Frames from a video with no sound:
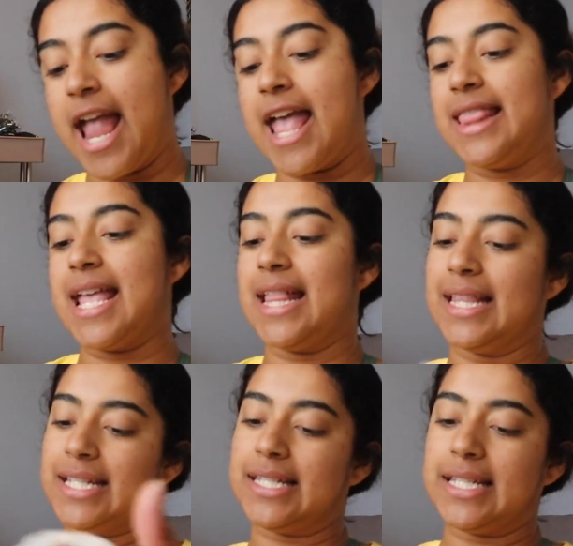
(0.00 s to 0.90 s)
And then
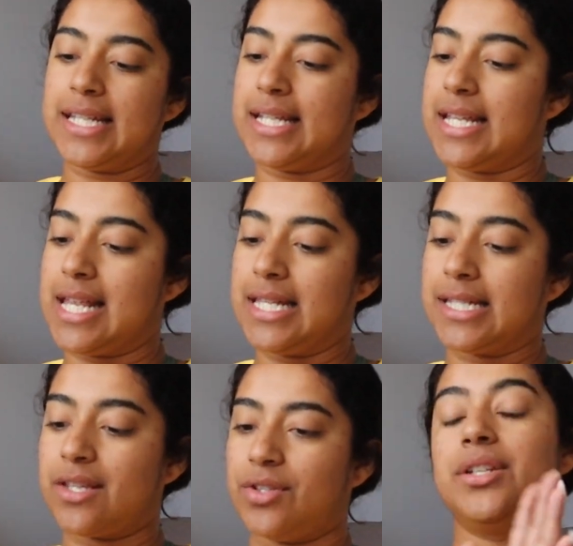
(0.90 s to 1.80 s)
this is
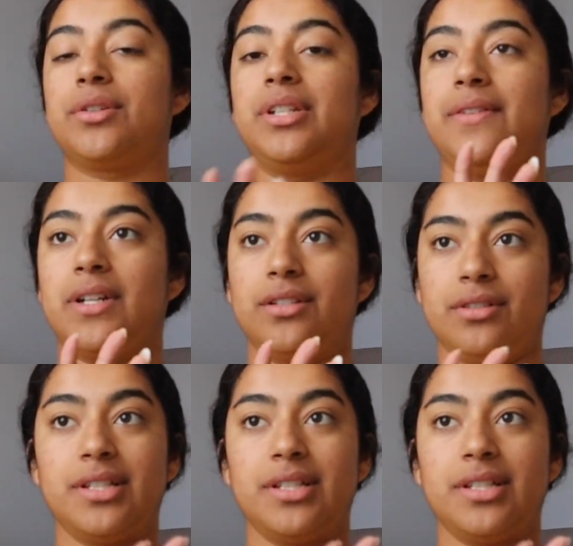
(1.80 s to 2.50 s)
the indigo navy color.